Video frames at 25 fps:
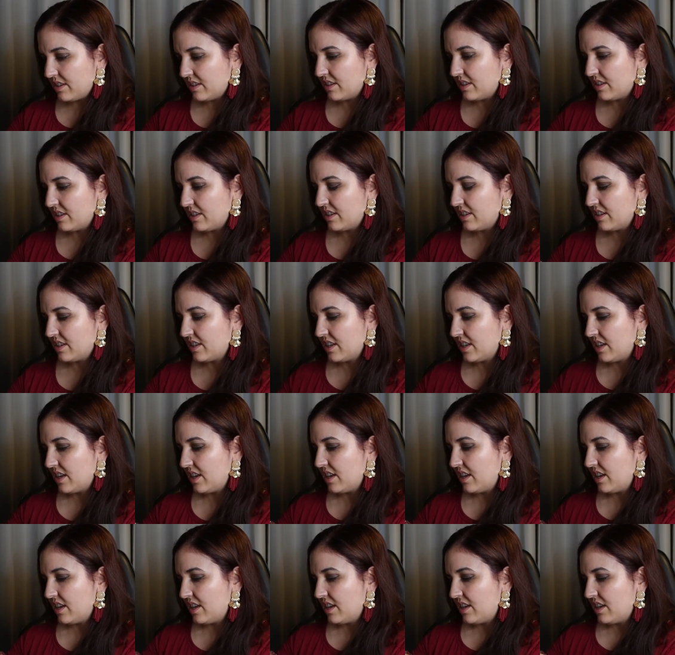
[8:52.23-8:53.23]

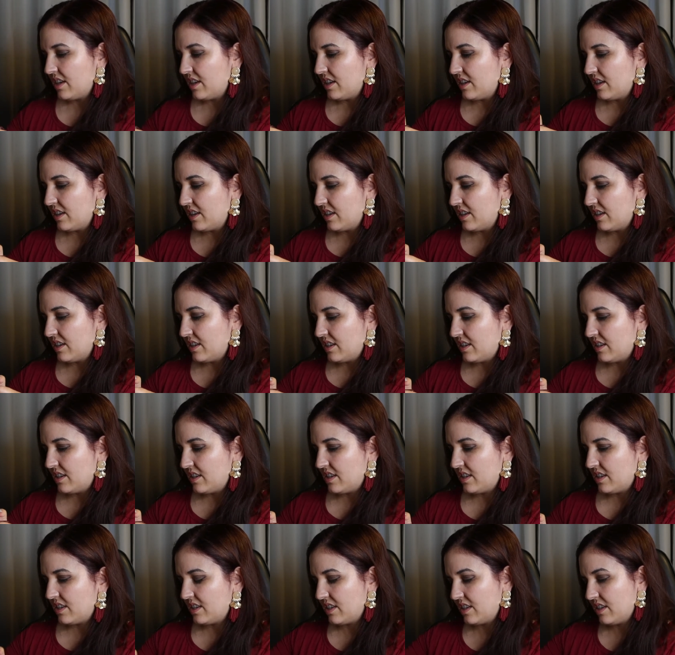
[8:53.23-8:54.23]

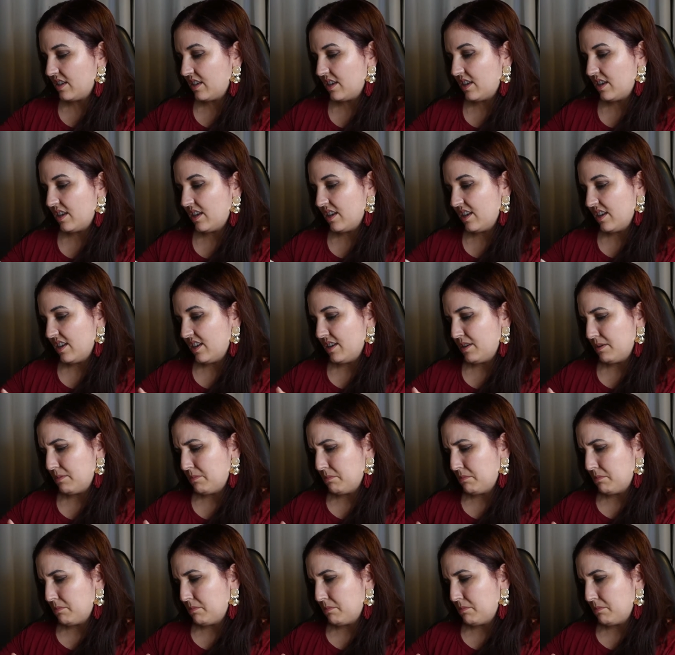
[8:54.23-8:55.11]
[no speech]